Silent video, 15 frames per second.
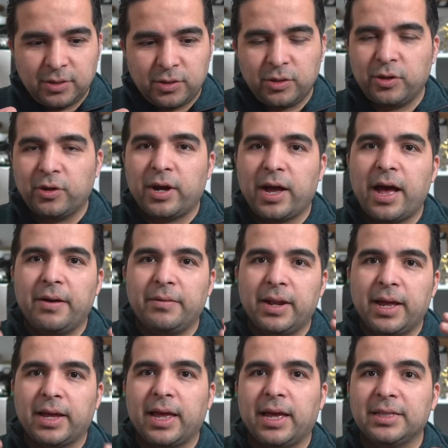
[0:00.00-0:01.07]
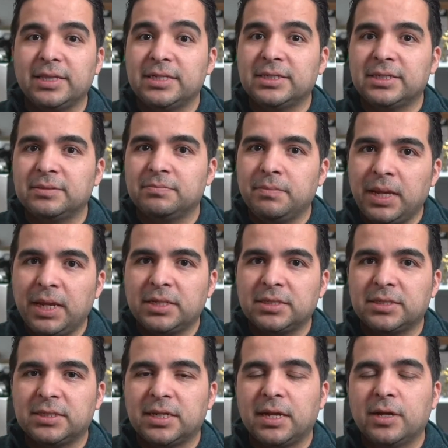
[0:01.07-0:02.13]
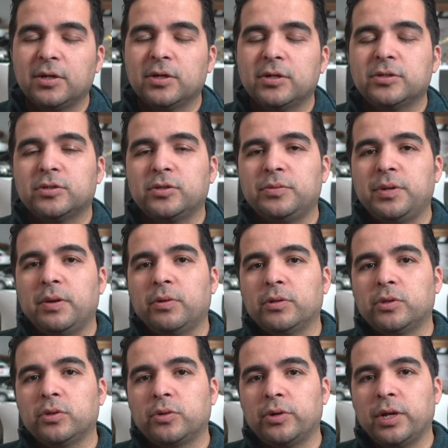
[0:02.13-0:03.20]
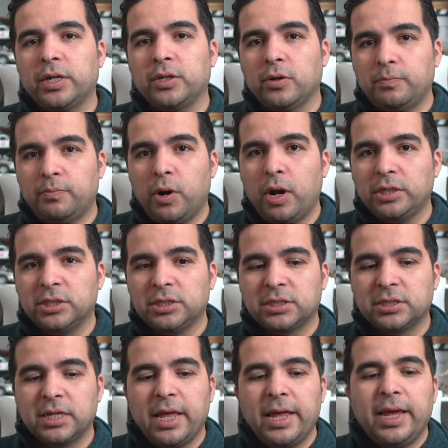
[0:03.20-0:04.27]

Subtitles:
you're gonna have like a decent mix to be able to create your project.